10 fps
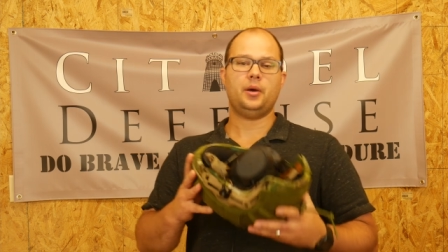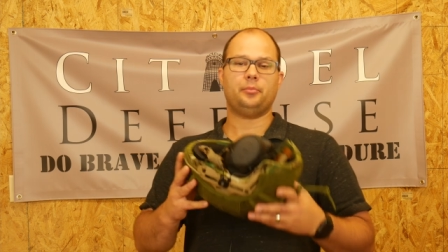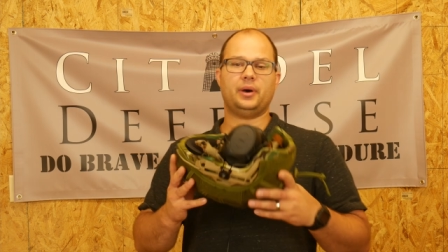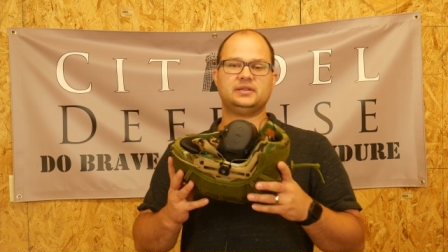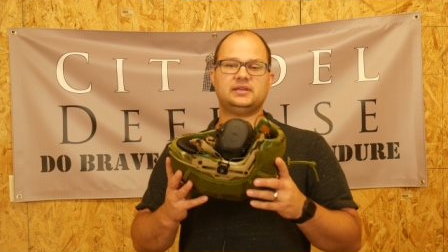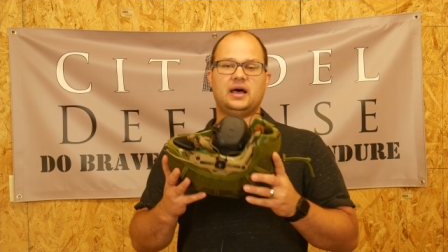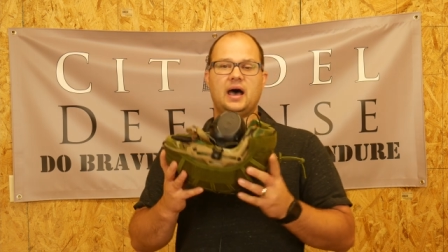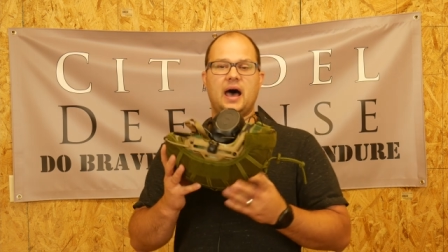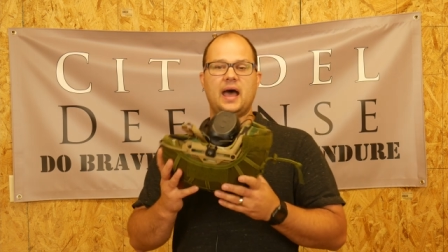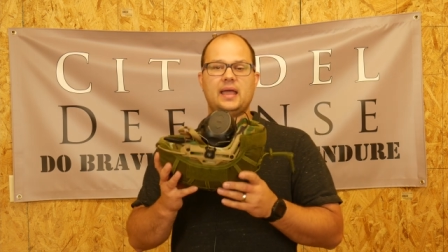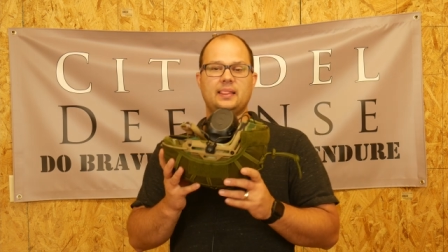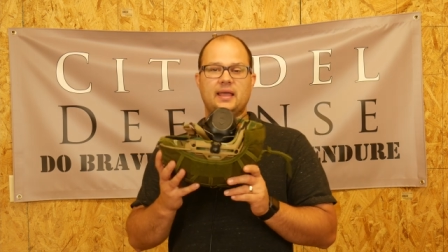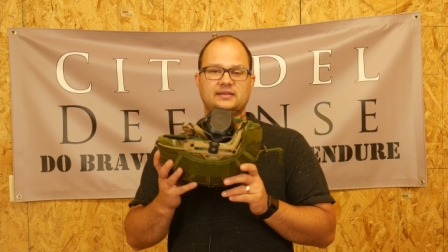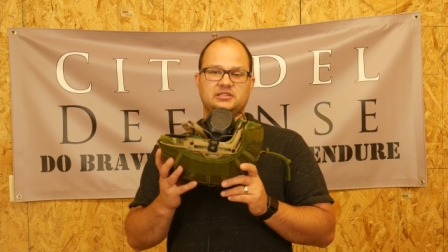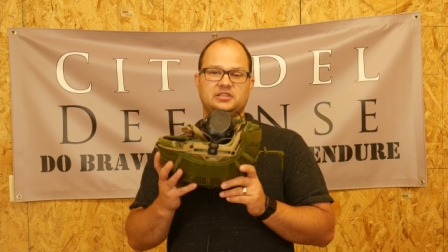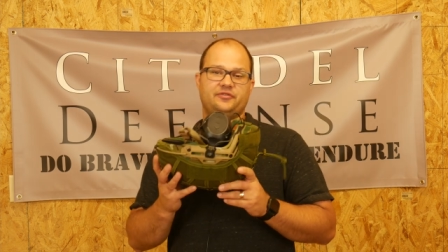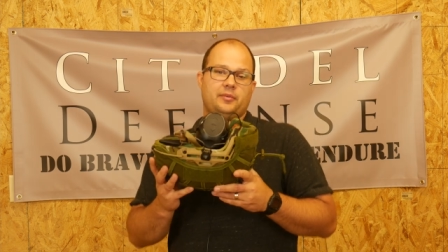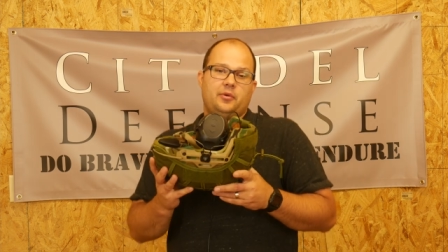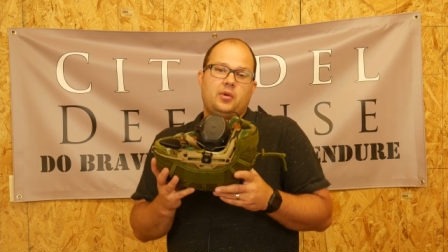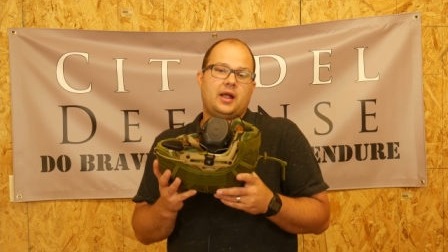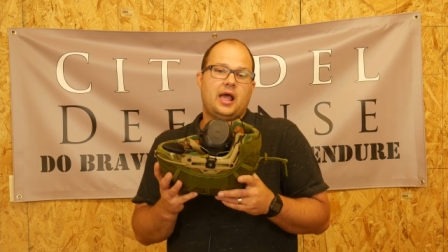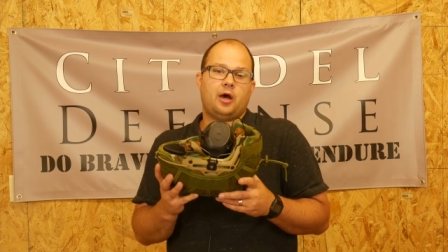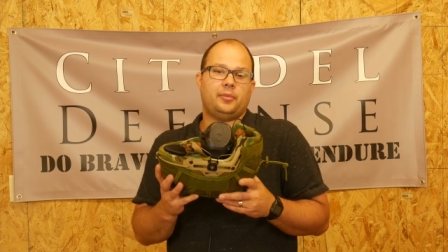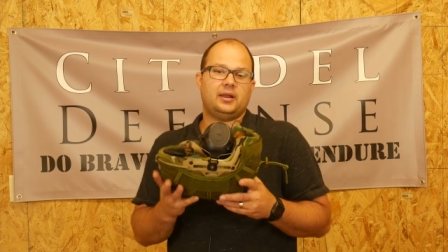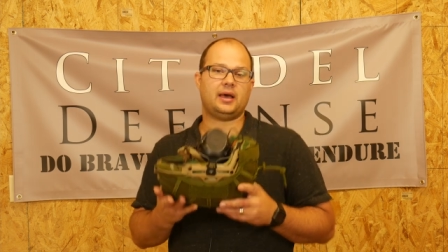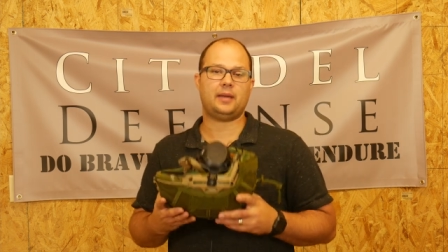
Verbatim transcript: but uh, I like to, if I'm going to wear a helmet,